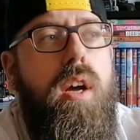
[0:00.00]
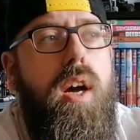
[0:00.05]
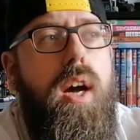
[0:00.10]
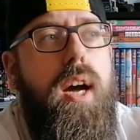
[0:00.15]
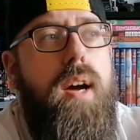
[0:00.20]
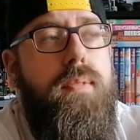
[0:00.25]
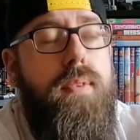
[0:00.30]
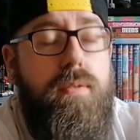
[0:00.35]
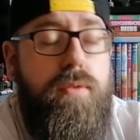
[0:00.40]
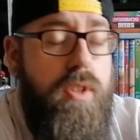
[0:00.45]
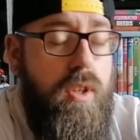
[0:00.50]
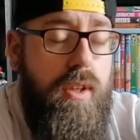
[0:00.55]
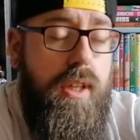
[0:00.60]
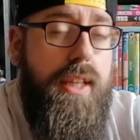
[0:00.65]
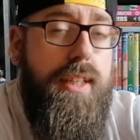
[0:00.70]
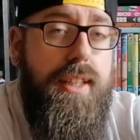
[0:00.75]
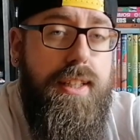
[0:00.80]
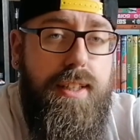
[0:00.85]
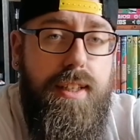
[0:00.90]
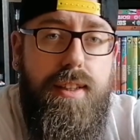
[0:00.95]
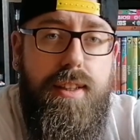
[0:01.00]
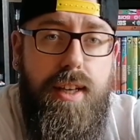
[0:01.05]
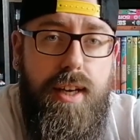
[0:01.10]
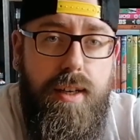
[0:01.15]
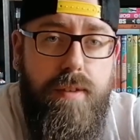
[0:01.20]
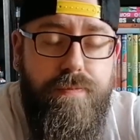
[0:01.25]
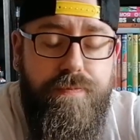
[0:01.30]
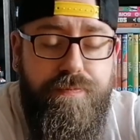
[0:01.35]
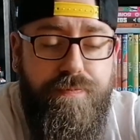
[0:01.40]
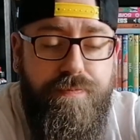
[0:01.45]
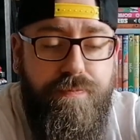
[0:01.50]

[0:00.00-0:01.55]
I'm so glad they did that.